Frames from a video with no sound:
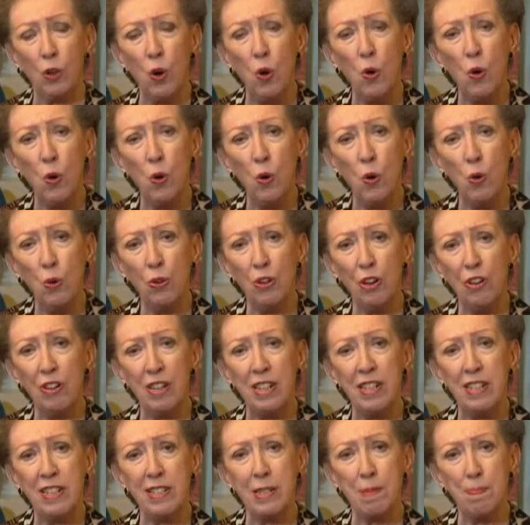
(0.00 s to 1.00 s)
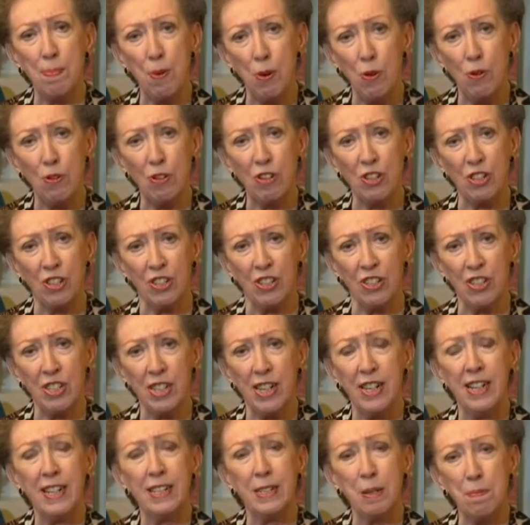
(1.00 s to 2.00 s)
called on his supporters
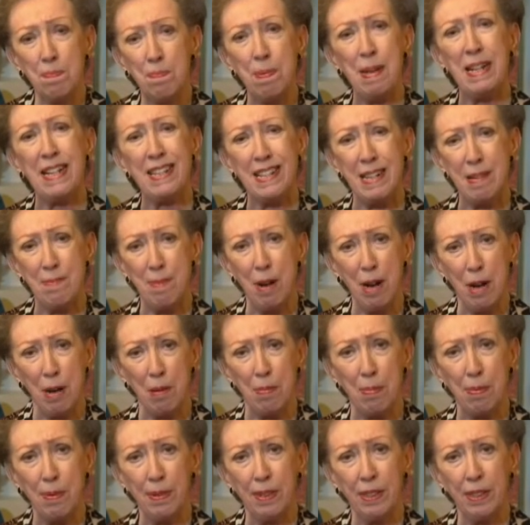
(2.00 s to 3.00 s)
to beat him up.